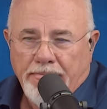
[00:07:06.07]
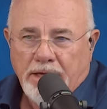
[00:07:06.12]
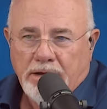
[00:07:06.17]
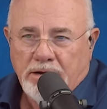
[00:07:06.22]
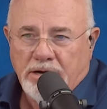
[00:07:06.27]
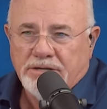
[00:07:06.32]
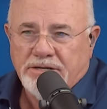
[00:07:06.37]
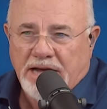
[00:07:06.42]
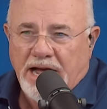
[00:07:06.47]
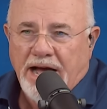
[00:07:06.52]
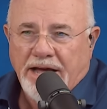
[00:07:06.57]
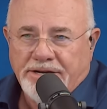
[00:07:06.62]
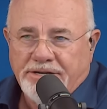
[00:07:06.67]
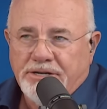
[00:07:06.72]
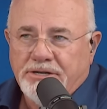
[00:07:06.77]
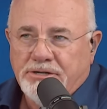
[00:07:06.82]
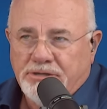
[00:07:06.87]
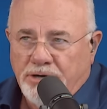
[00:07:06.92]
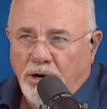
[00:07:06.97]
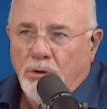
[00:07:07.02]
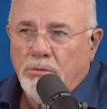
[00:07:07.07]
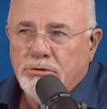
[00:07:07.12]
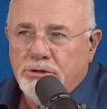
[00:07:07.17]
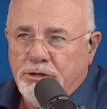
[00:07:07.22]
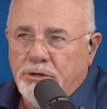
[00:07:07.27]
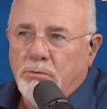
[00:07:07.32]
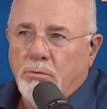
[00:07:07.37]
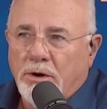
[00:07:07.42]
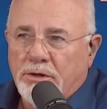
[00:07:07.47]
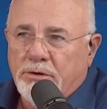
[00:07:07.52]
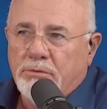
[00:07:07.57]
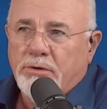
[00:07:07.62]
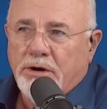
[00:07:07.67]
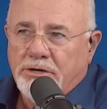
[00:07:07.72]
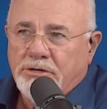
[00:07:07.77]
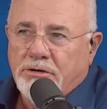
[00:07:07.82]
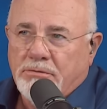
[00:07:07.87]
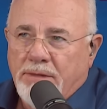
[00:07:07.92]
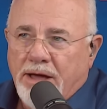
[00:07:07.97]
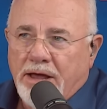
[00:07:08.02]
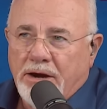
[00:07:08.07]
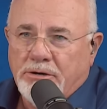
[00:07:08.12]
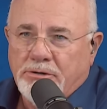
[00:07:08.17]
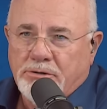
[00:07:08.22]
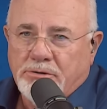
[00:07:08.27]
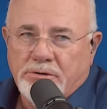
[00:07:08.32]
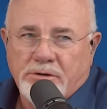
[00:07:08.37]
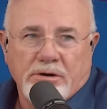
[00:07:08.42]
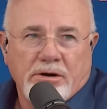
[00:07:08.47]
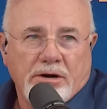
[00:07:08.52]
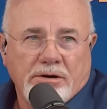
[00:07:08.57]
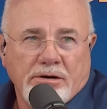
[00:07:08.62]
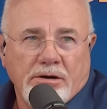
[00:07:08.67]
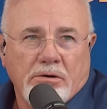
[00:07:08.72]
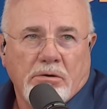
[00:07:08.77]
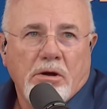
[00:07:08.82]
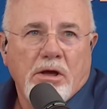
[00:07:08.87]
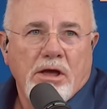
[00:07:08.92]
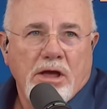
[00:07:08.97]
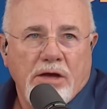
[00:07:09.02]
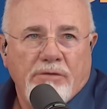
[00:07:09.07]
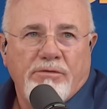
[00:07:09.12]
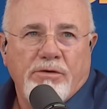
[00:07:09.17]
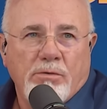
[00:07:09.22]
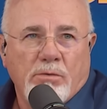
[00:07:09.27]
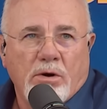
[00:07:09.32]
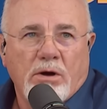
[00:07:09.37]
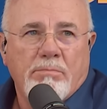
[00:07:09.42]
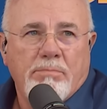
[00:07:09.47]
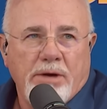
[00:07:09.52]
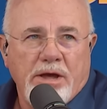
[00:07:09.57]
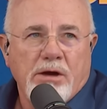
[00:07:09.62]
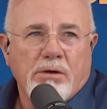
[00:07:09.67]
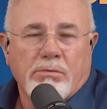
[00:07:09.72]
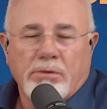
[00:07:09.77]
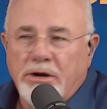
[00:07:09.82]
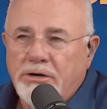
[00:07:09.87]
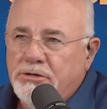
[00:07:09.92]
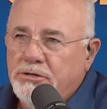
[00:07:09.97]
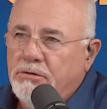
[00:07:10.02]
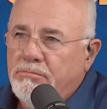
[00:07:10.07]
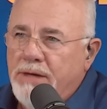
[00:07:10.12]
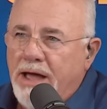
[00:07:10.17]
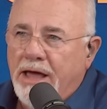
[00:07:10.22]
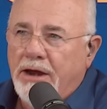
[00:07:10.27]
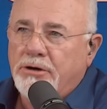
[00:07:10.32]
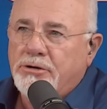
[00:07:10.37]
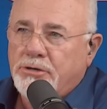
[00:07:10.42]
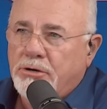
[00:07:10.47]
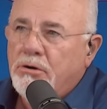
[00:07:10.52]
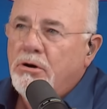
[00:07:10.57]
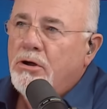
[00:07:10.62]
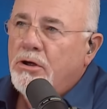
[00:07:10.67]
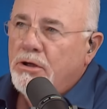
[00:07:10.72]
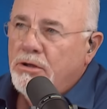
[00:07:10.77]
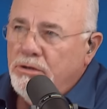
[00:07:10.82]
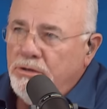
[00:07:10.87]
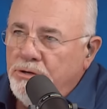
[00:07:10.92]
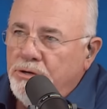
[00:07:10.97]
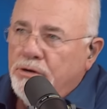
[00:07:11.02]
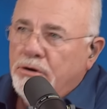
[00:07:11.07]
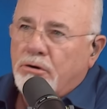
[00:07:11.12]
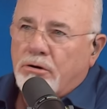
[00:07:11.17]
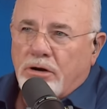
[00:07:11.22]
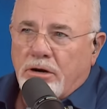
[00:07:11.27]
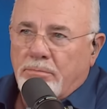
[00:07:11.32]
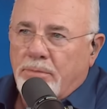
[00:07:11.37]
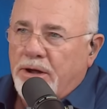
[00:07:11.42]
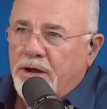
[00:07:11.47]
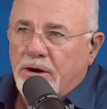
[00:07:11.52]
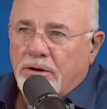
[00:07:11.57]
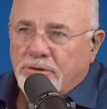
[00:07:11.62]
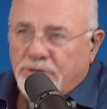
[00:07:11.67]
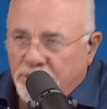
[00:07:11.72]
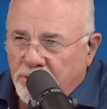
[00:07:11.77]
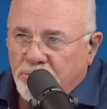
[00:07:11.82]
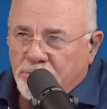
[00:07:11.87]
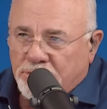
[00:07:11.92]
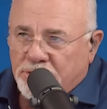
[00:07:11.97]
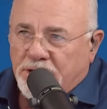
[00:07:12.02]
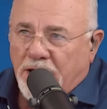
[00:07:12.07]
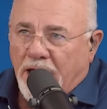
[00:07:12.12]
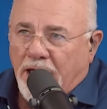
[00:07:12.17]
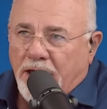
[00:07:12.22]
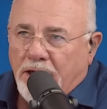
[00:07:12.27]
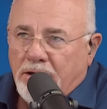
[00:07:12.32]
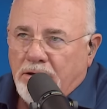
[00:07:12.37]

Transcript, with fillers: Because yeah. I just told you what the regional managers are going to do. If you want to be a regional manager, you're going to be here Tuesday.